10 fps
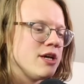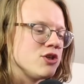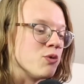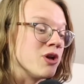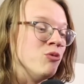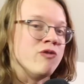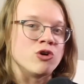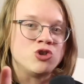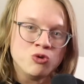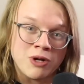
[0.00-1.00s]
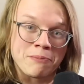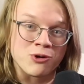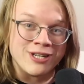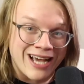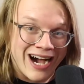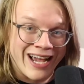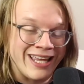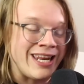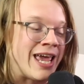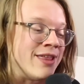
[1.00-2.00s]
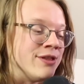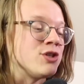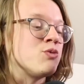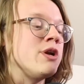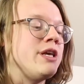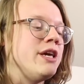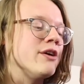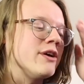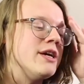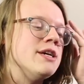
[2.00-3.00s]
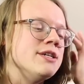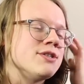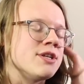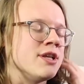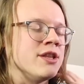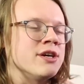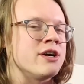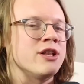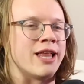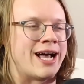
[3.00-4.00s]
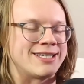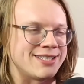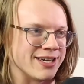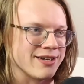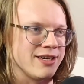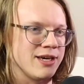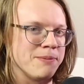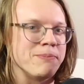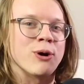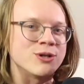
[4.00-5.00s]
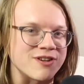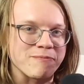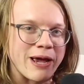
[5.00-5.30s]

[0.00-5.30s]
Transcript: So we're going to move on to number 9, and this one here is the classic Birds of